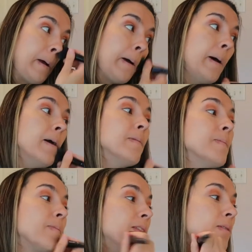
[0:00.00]

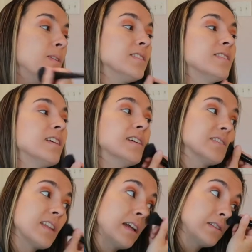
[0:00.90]
um, once
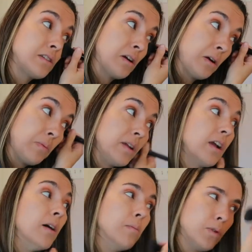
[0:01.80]
things like start opening
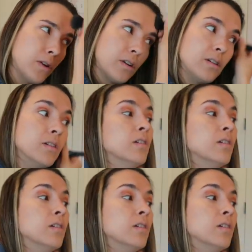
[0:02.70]
up more.